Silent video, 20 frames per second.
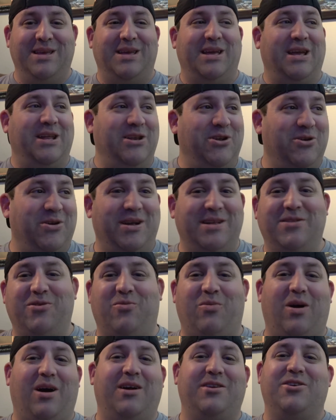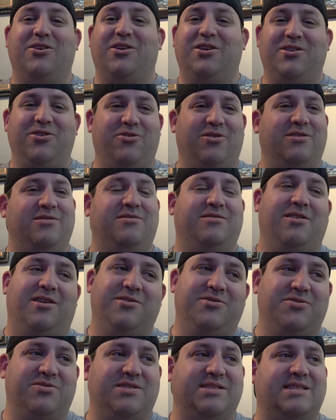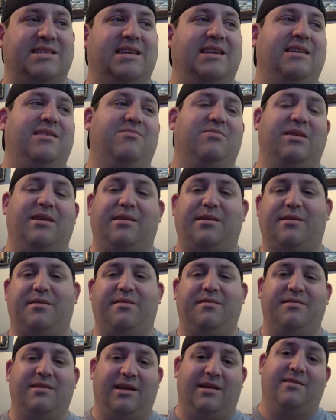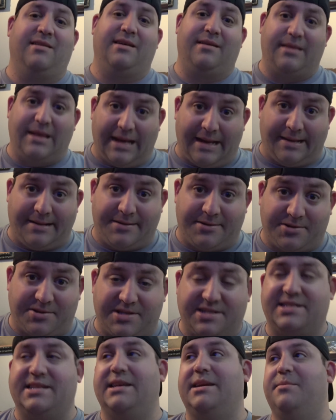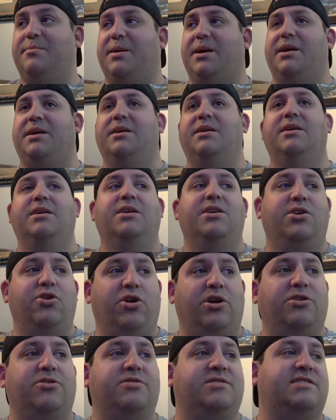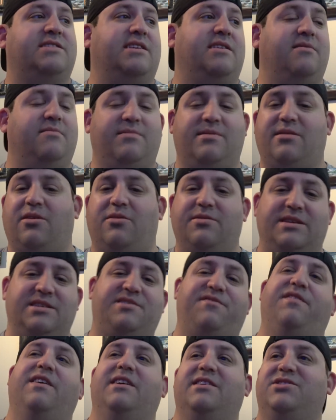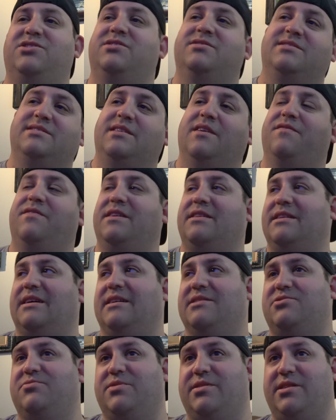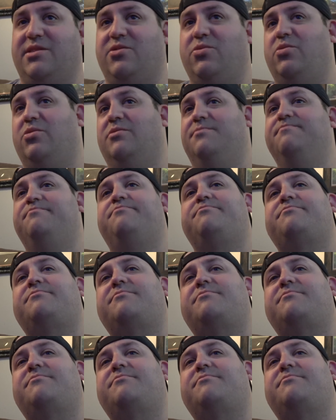And you're in the water and you're under the sea with, not like that under the sea, but you're under the sea with all these fish and stuff like that. It's really cool.